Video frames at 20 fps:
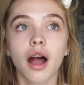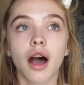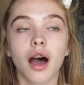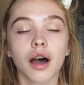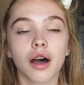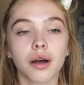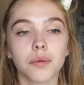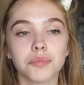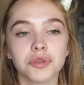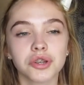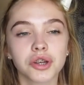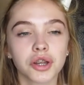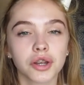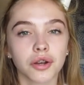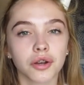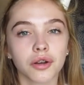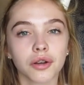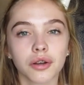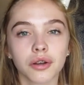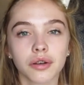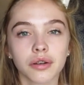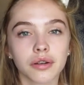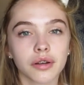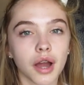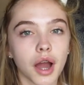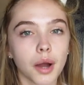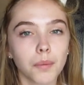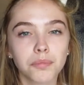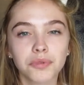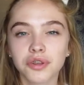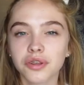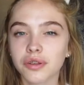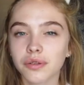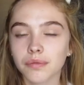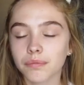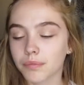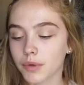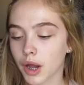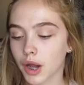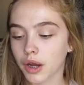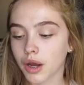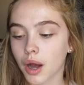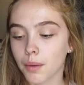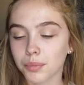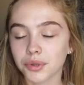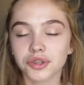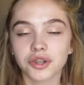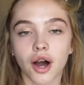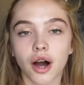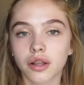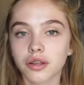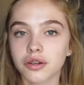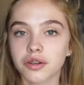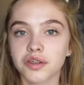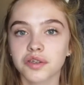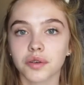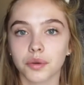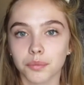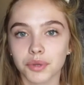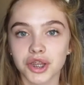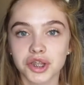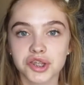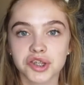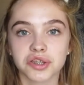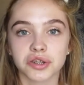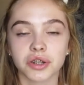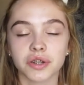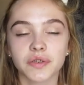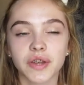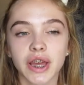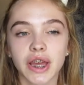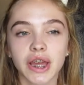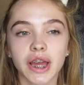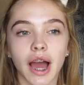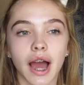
You can earn up to a couple dollars from each survey.